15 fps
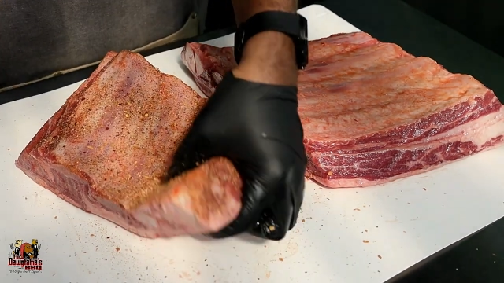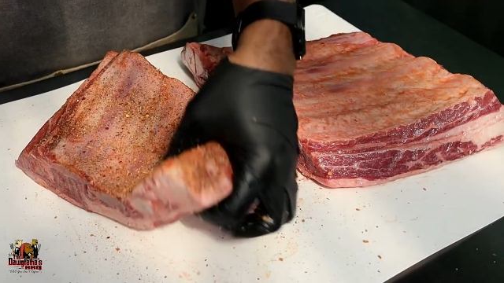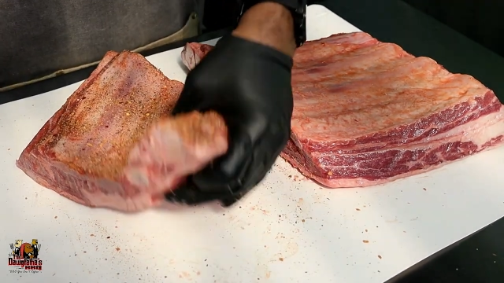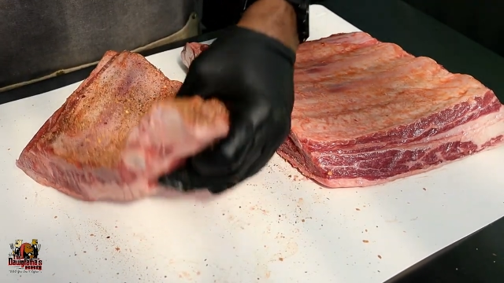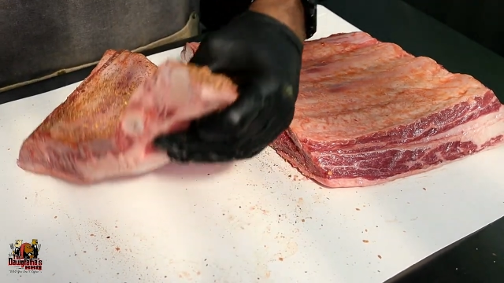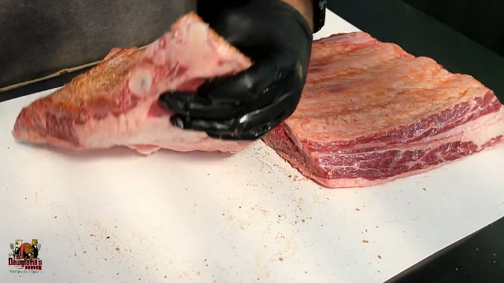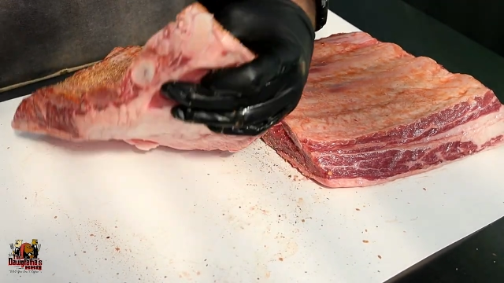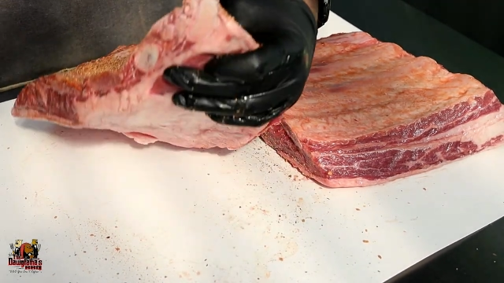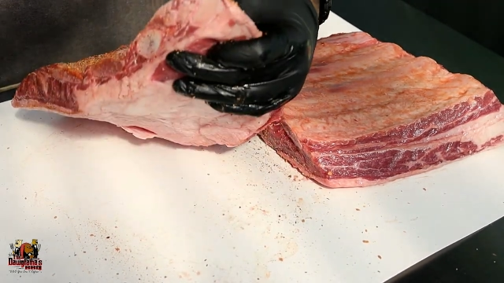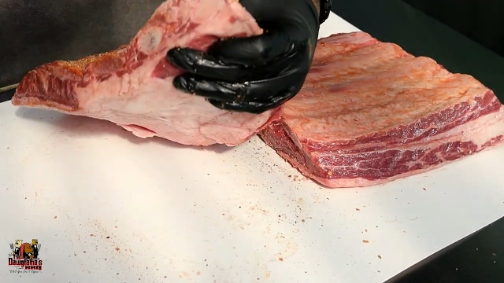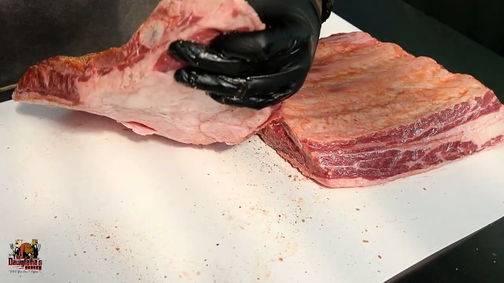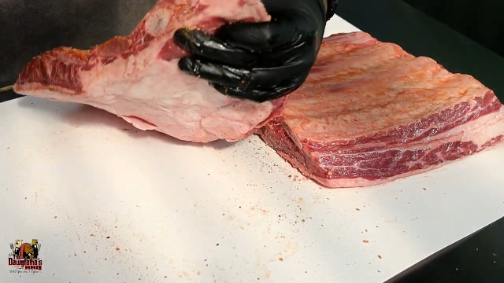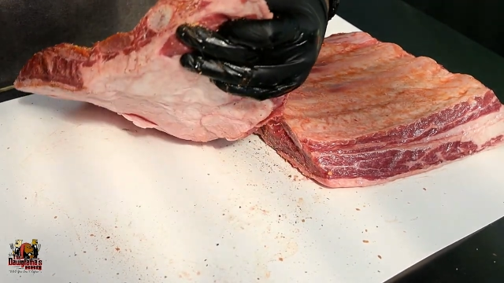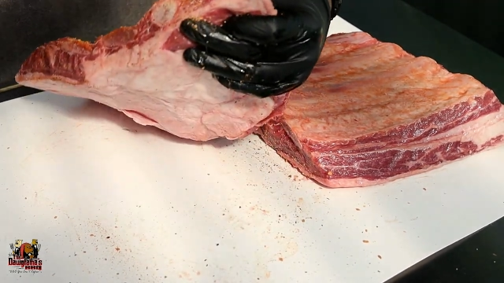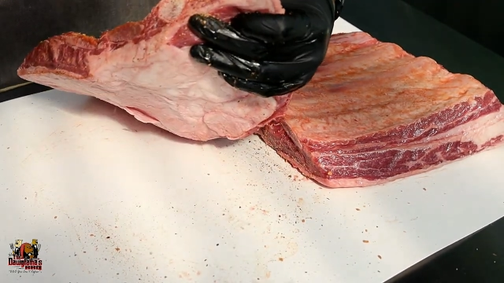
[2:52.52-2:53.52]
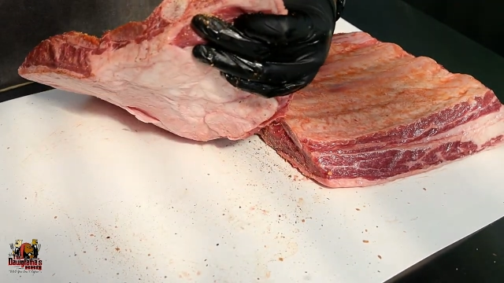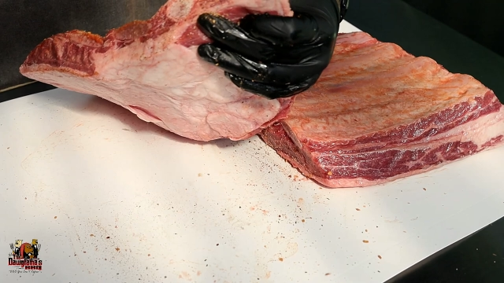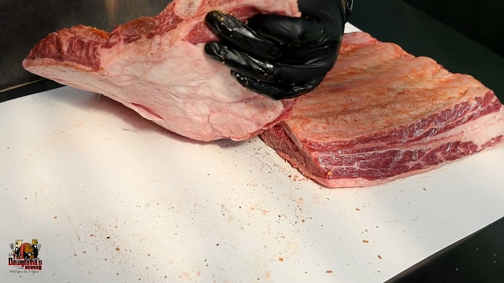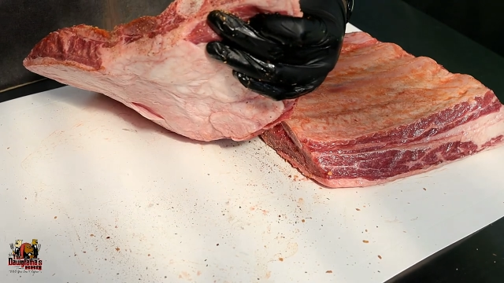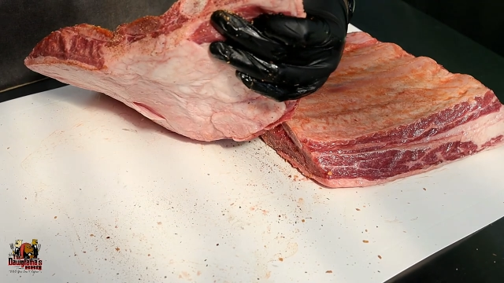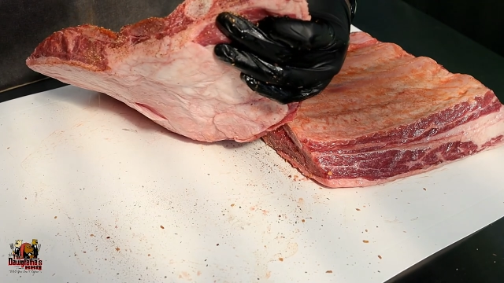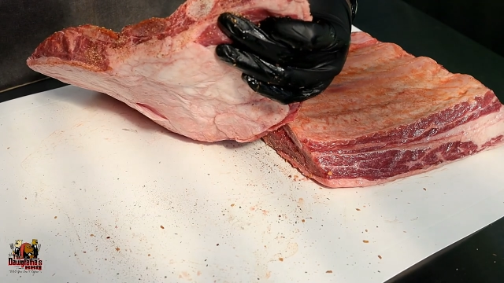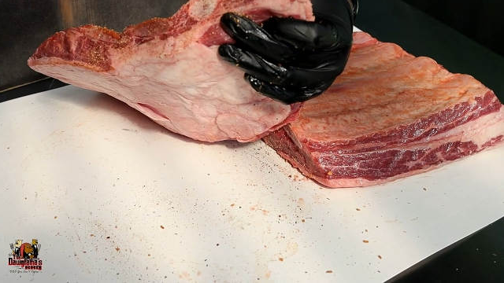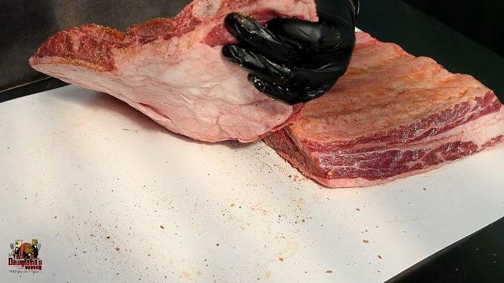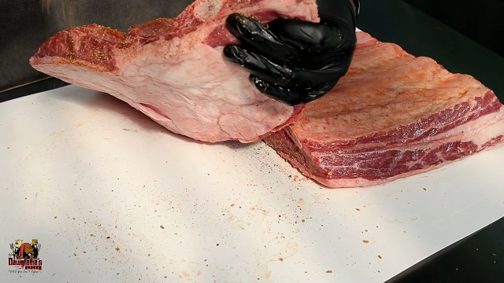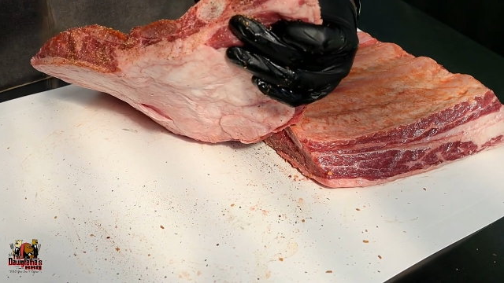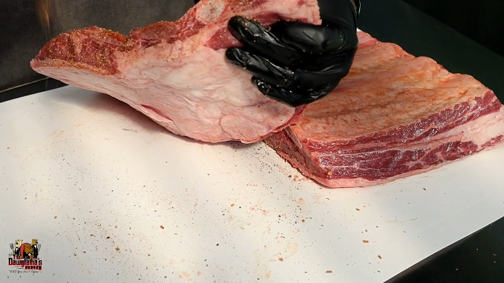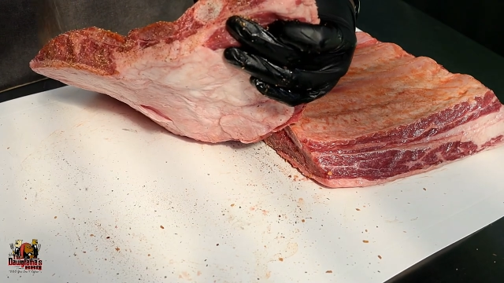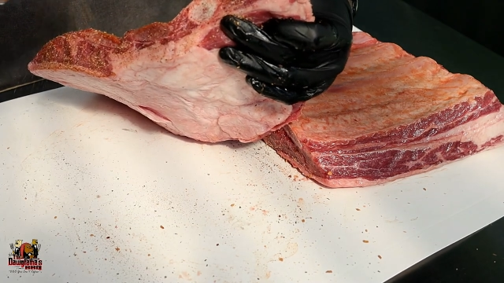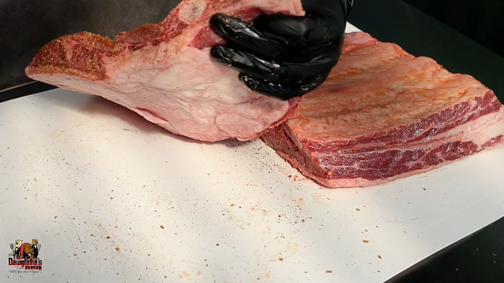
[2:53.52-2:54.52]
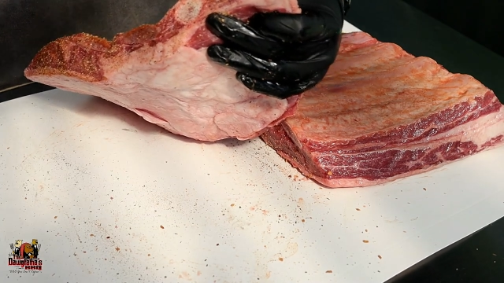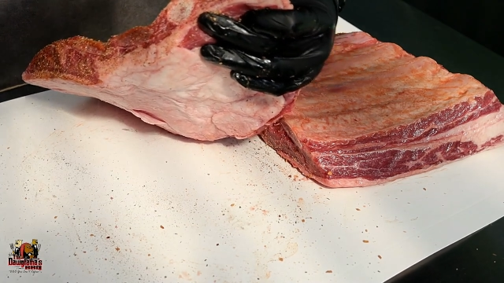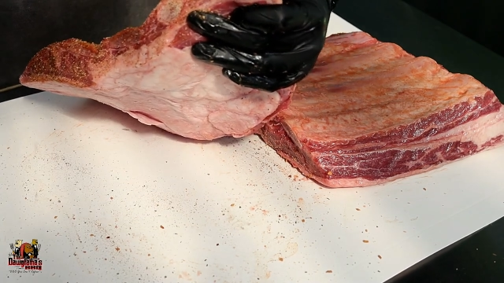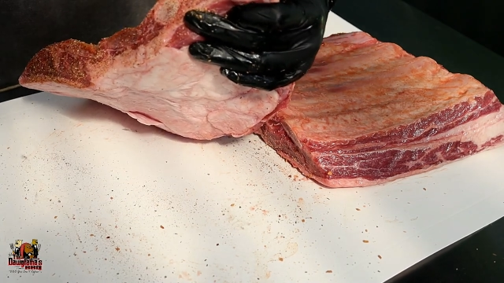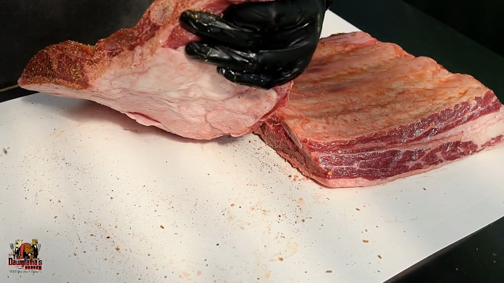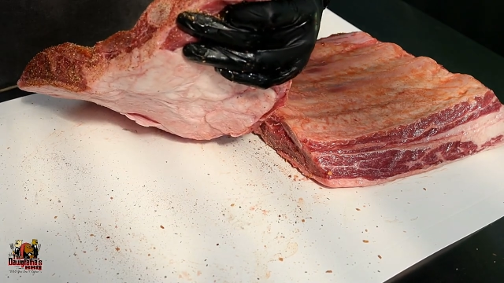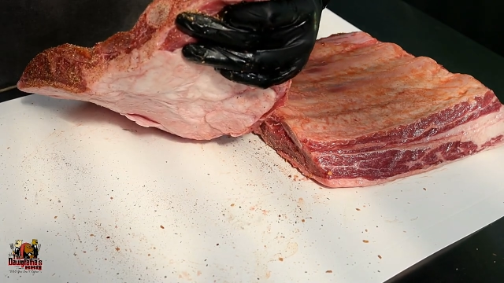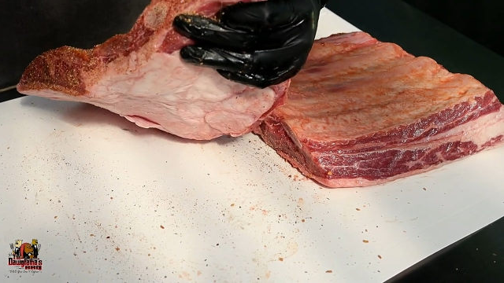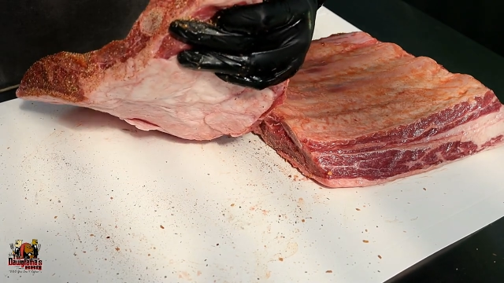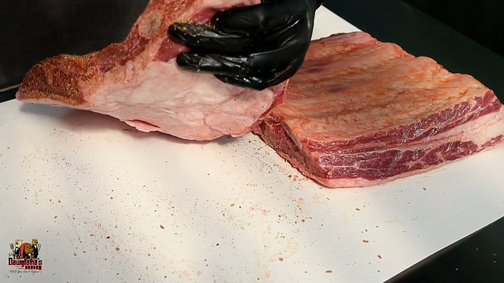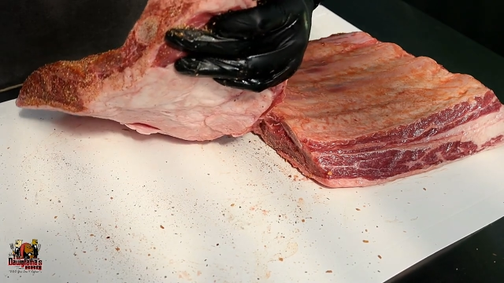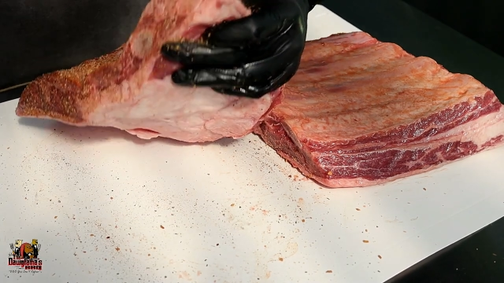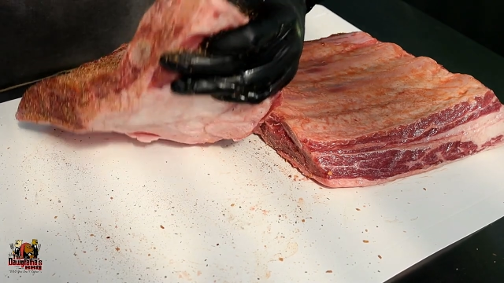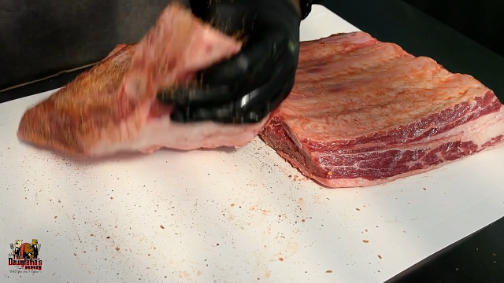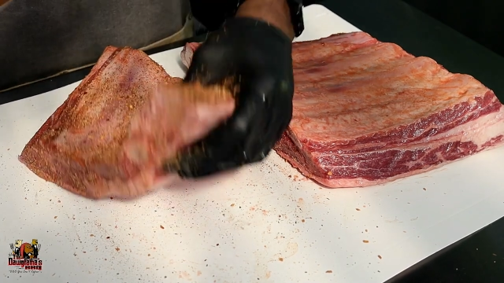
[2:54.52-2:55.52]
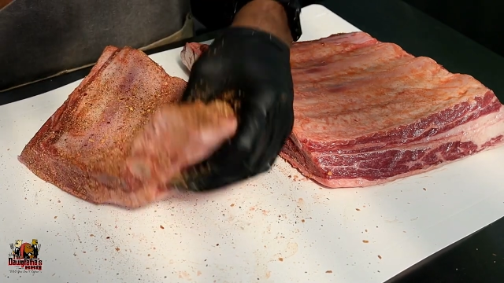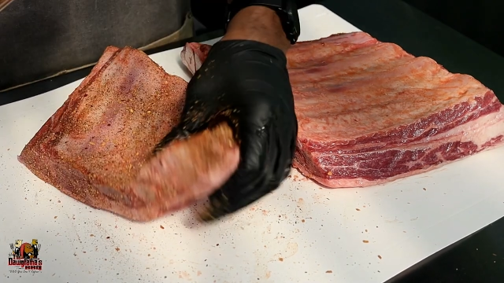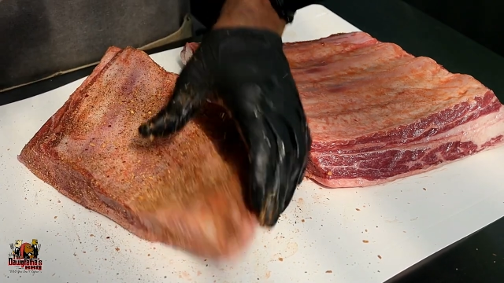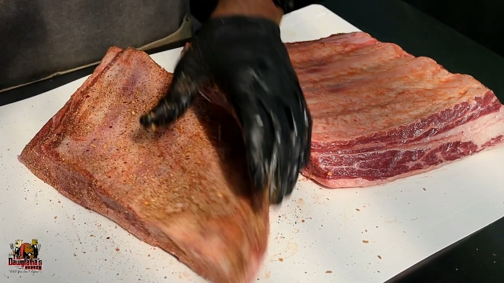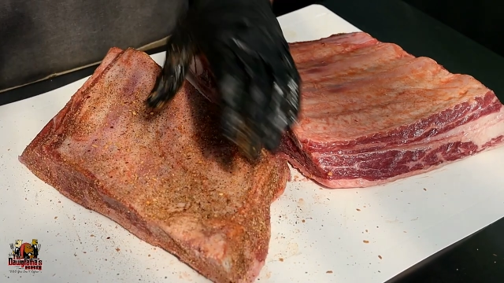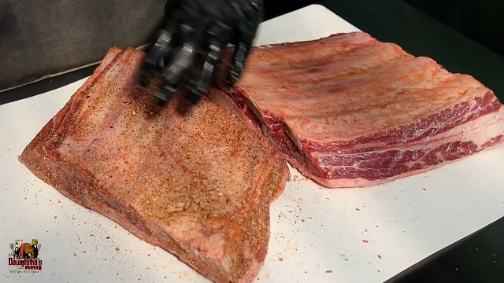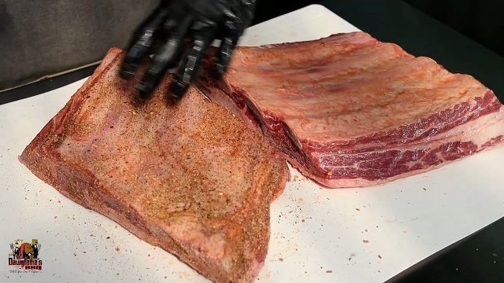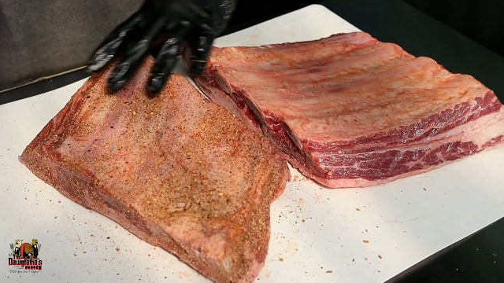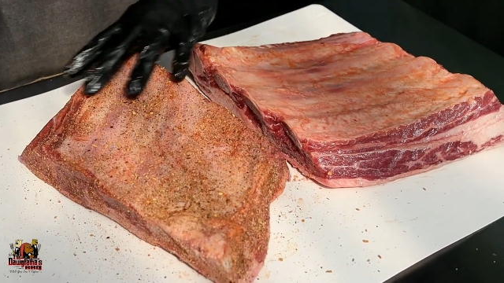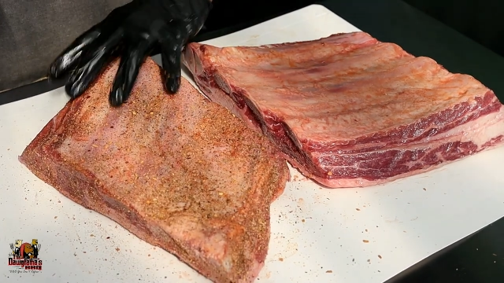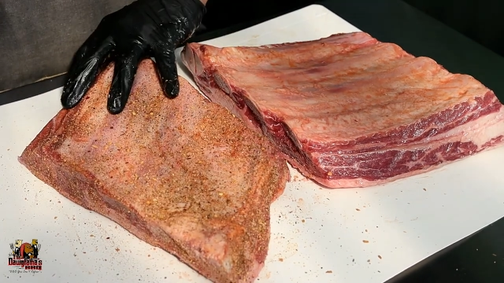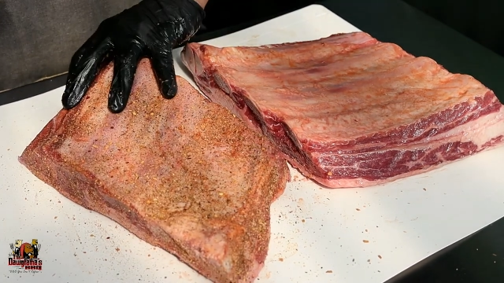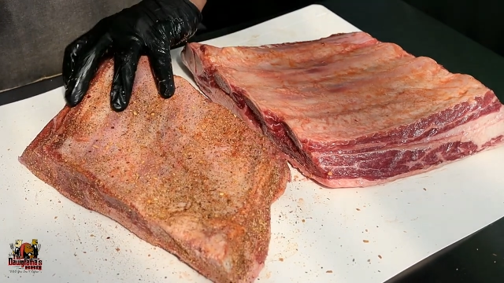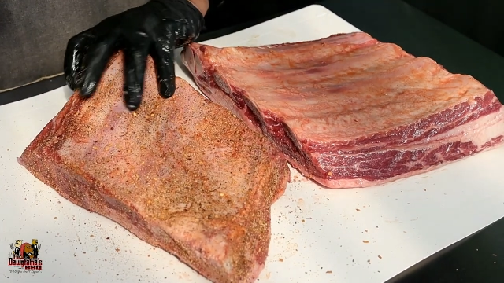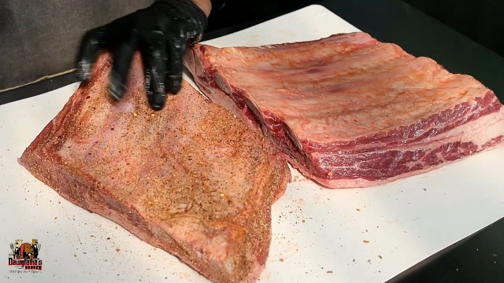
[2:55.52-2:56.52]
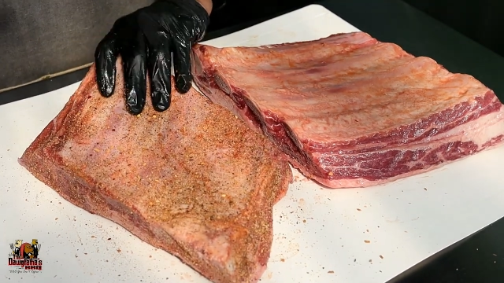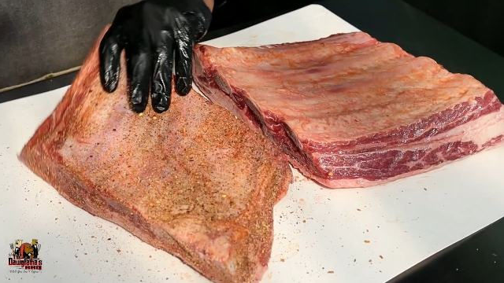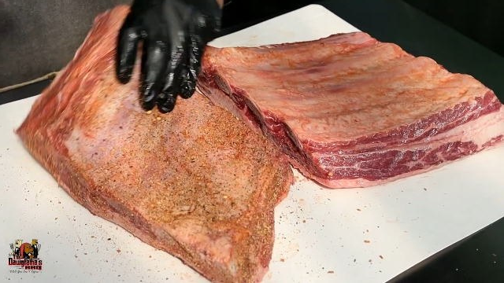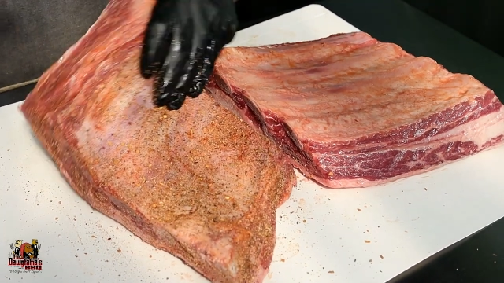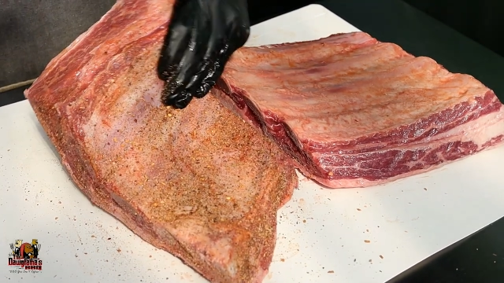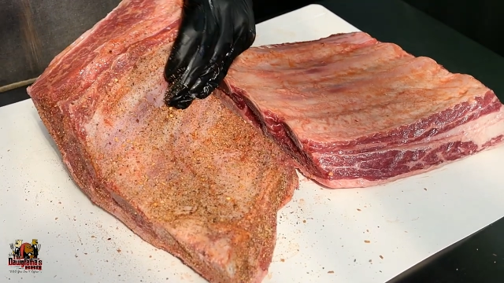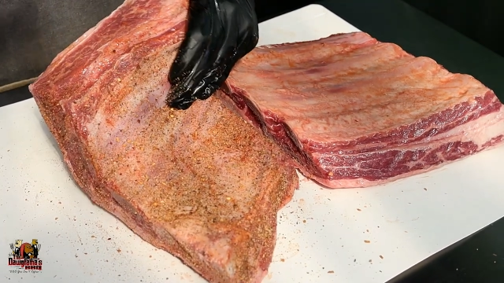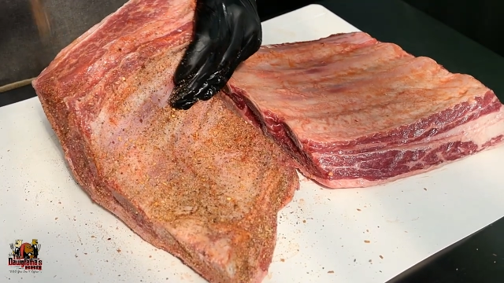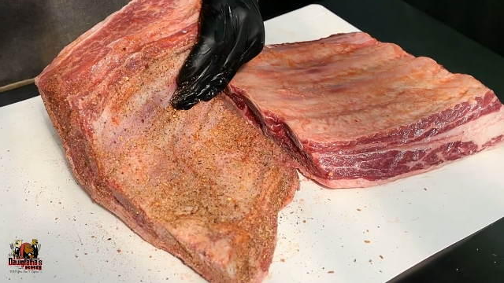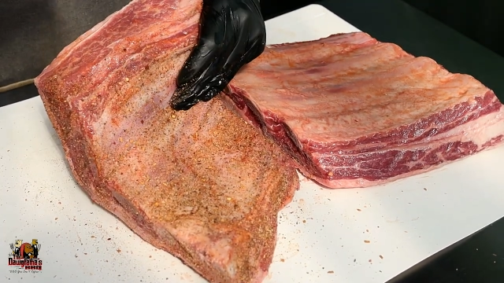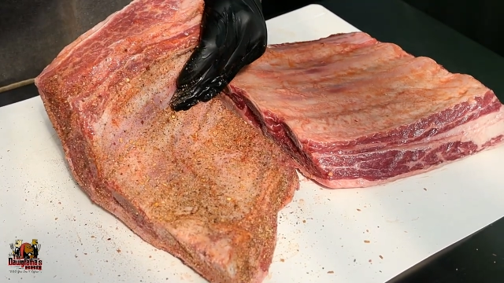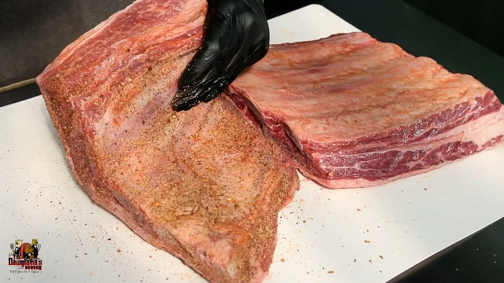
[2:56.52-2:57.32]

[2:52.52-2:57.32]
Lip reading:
(no speaker visible)